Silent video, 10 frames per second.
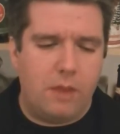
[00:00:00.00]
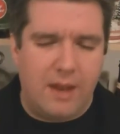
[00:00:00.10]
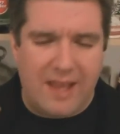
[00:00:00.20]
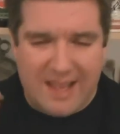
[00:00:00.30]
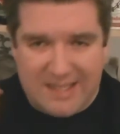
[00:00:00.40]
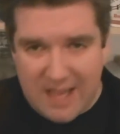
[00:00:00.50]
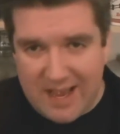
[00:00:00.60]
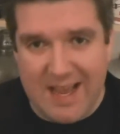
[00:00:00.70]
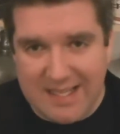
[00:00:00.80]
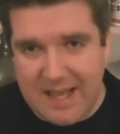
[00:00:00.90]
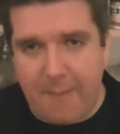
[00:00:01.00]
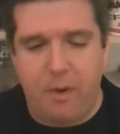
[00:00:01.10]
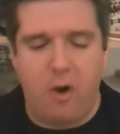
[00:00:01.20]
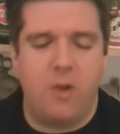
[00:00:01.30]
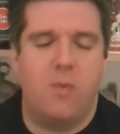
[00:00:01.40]
And it hits that
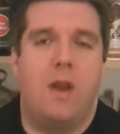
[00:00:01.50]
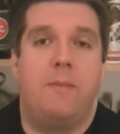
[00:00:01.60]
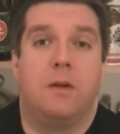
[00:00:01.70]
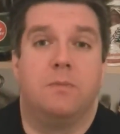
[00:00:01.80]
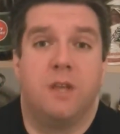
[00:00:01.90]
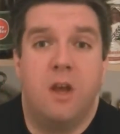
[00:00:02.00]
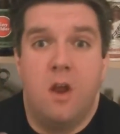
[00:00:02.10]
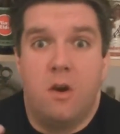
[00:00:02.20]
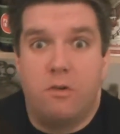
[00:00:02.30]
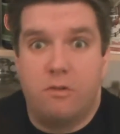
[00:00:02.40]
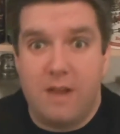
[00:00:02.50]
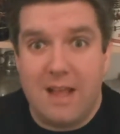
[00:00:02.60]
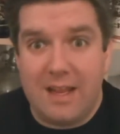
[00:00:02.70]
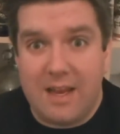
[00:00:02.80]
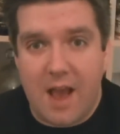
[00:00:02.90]
point when it becomes
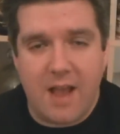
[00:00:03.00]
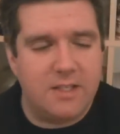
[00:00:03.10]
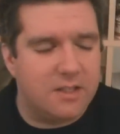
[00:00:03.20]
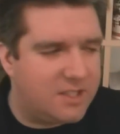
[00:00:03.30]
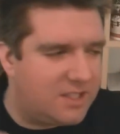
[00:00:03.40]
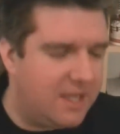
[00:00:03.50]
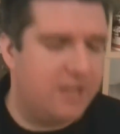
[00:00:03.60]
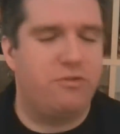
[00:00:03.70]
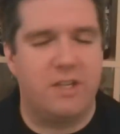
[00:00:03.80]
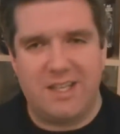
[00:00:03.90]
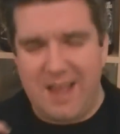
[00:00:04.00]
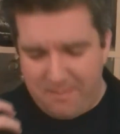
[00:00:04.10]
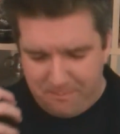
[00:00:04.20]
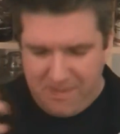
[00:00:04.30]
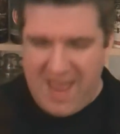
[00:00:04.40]
really nice and citrusy,
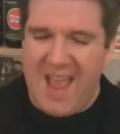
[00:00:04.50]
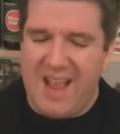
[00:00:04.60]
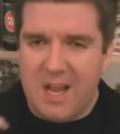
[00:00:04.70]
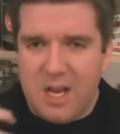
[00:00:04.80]
big,